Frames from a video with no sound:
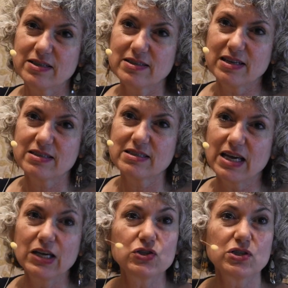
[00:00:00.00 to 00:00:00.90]
the
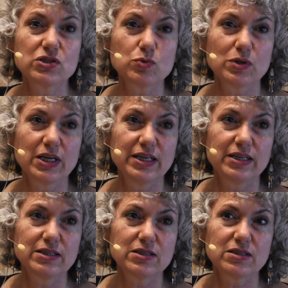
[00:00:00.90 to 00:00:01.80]
sensations
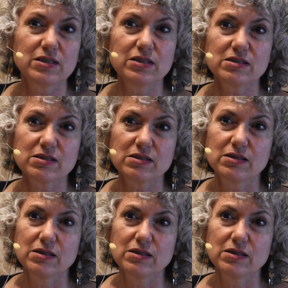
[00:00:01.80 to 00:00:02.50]
related to this